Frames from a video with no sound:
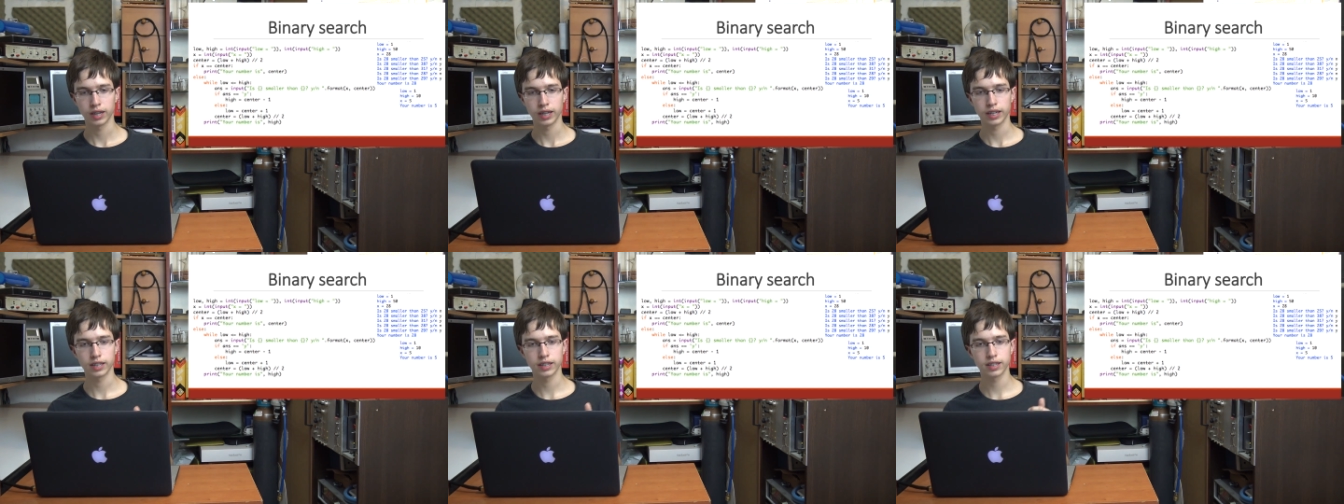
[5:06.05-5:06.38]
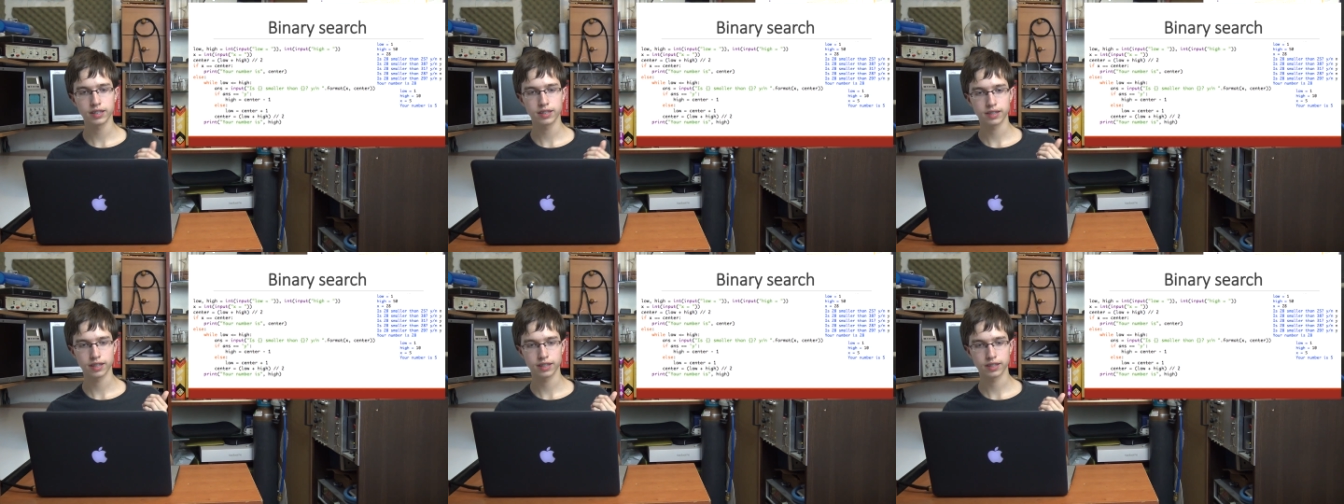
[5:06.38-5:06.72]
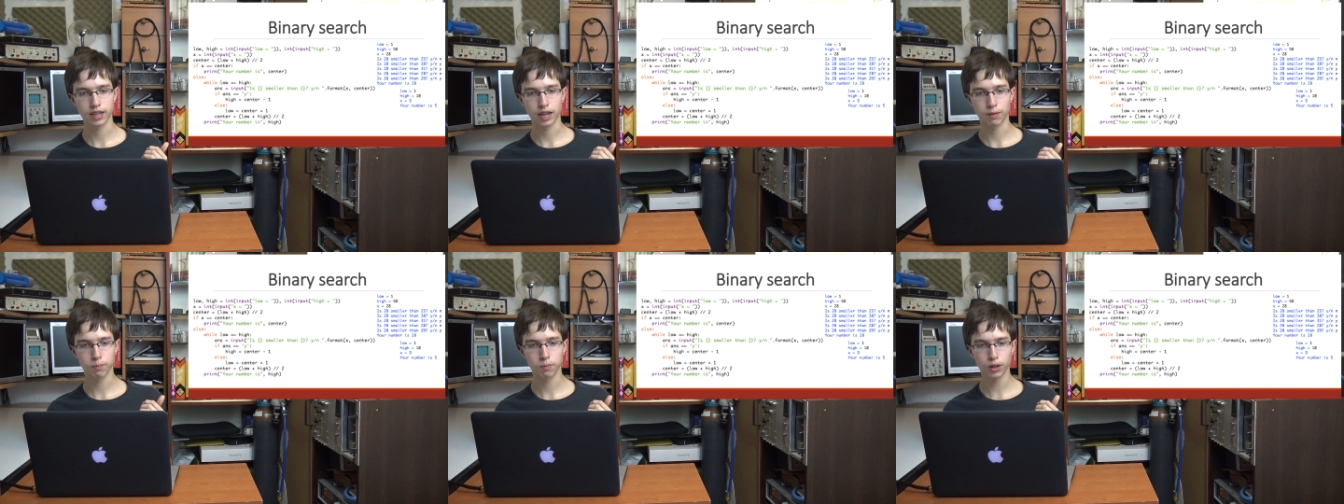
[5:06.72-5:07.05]
In this
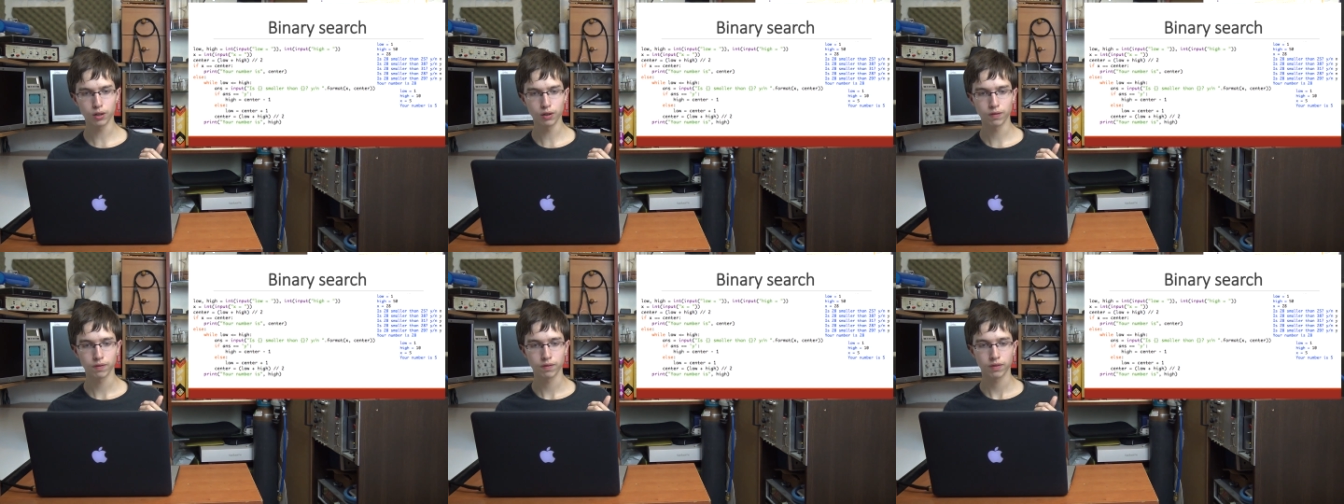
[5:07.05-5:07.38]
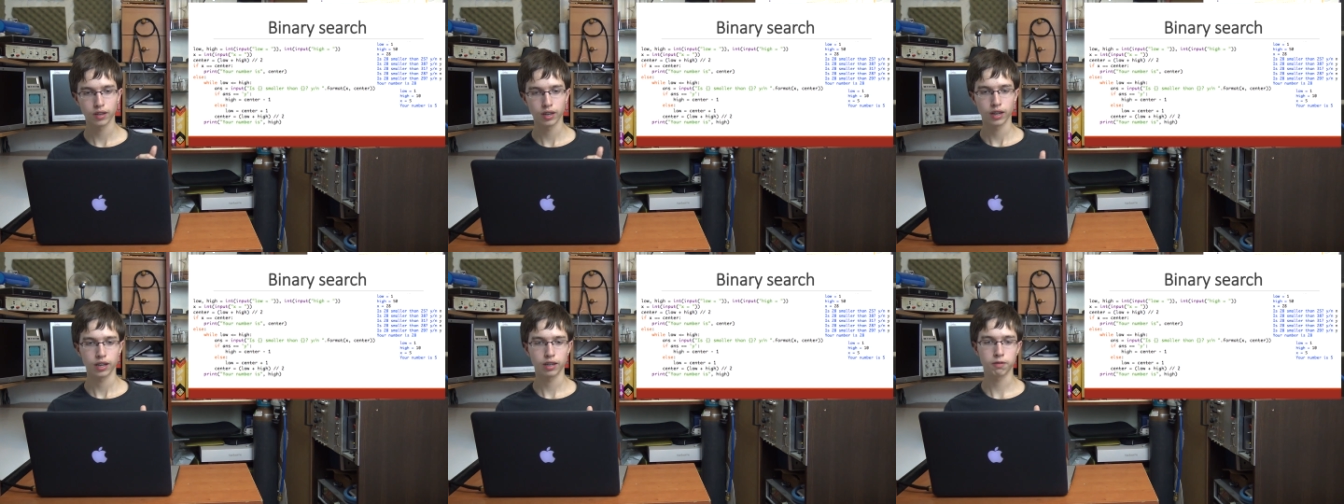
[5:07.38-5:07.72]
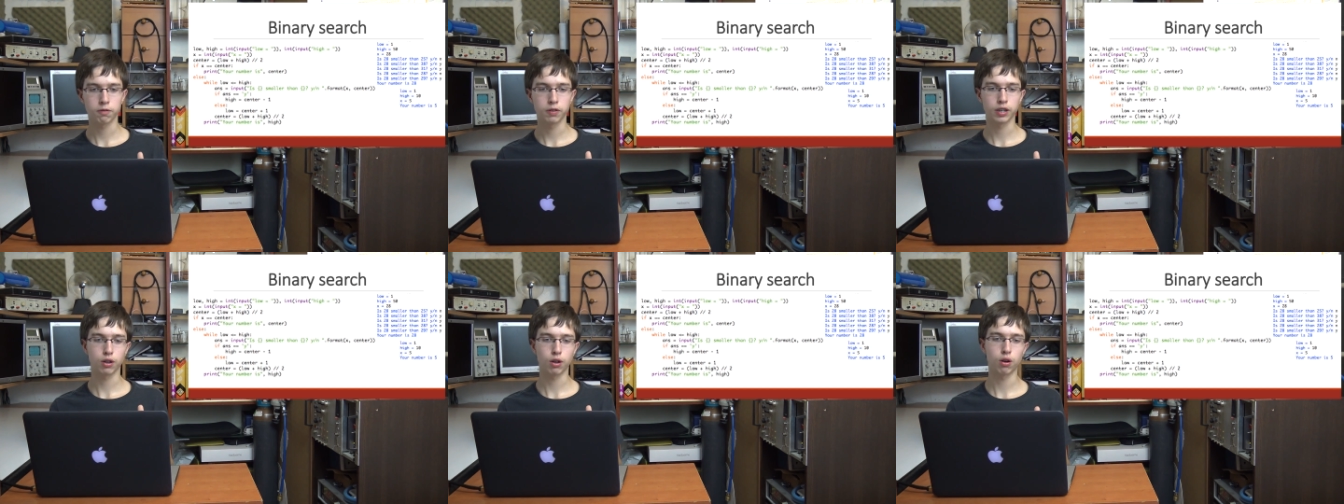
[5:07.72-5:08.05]
example,
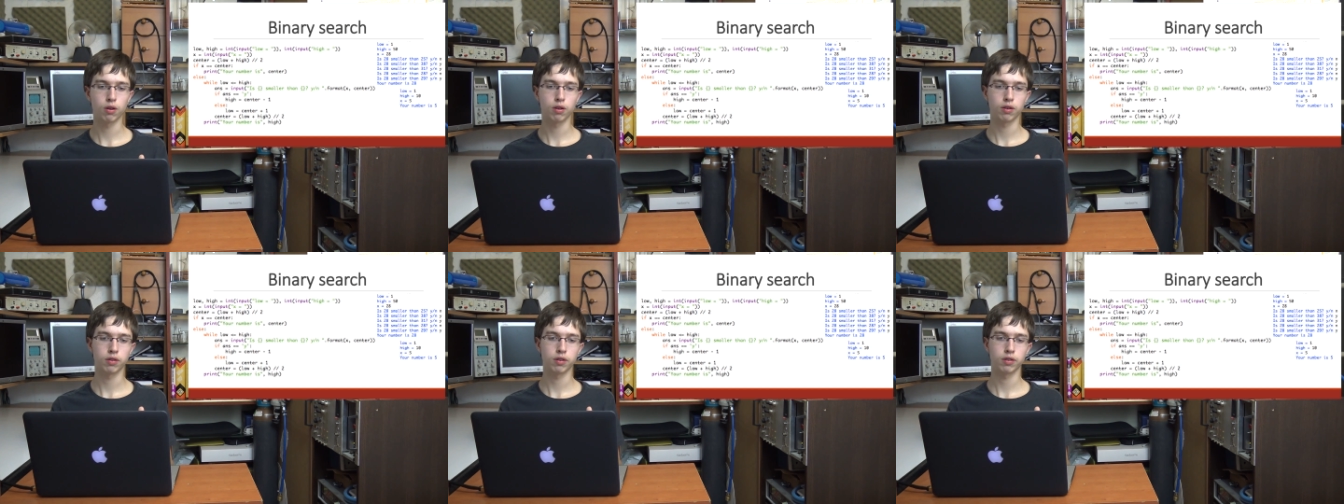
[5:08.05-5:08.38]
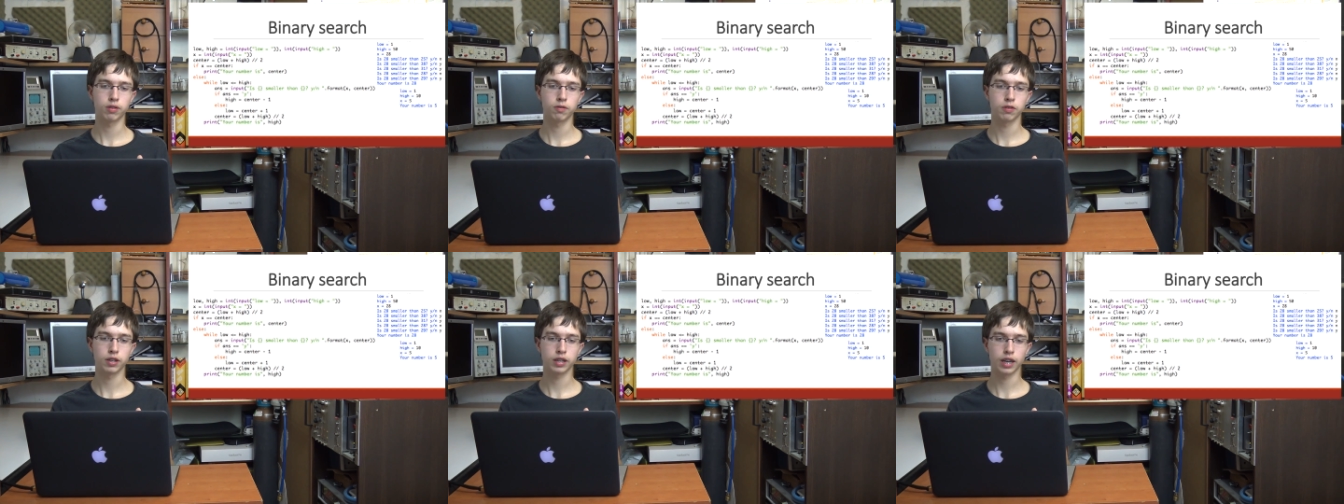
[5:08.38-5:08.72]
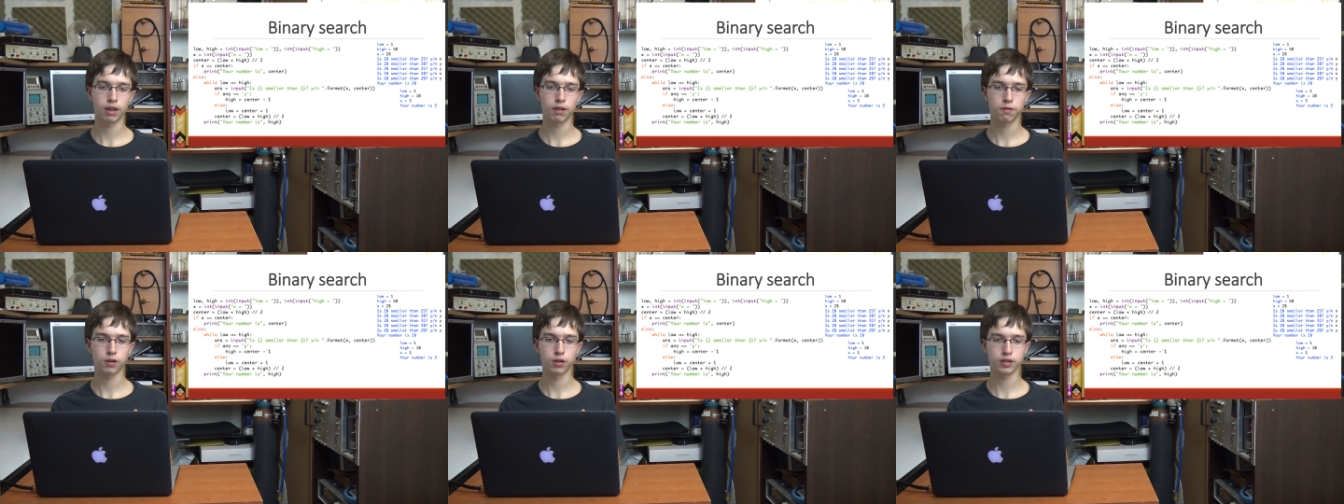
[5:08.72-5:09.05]
if we, if we
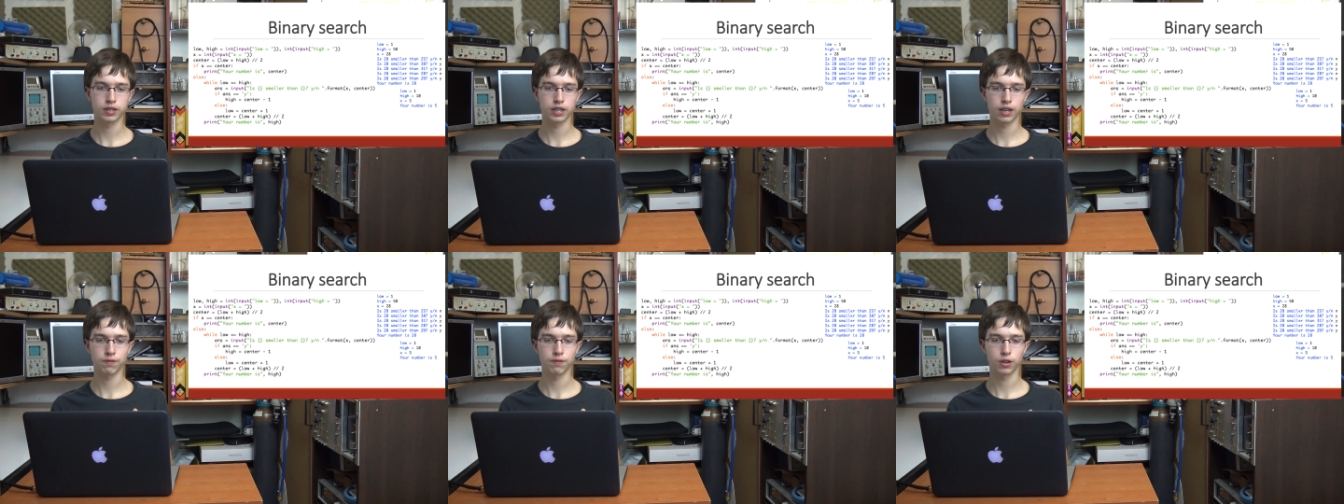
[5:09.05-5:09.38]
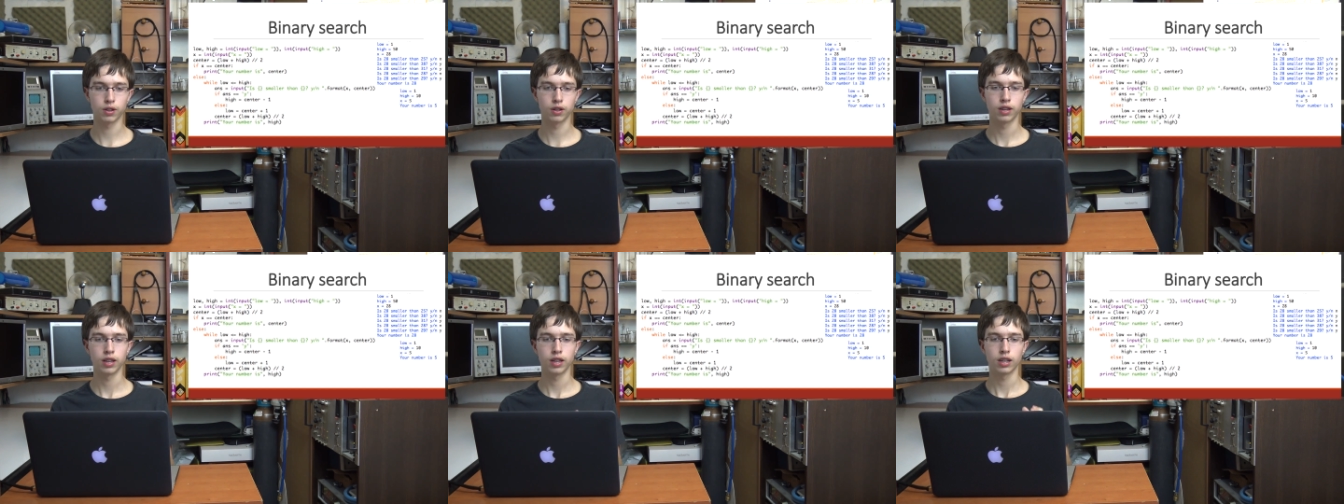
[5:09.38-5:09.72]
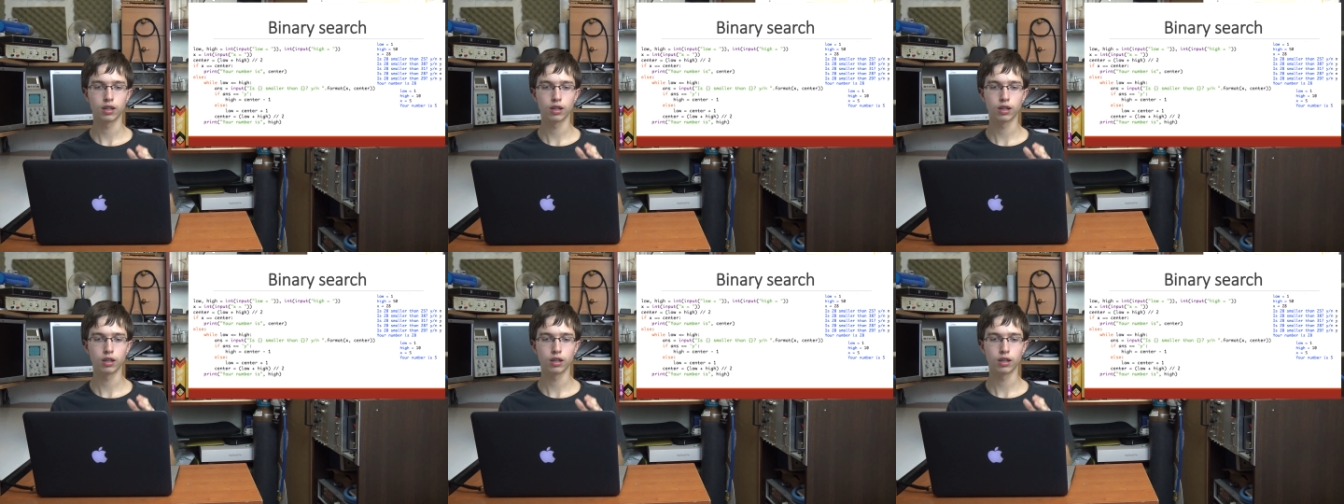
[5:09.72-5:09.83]
have, for example,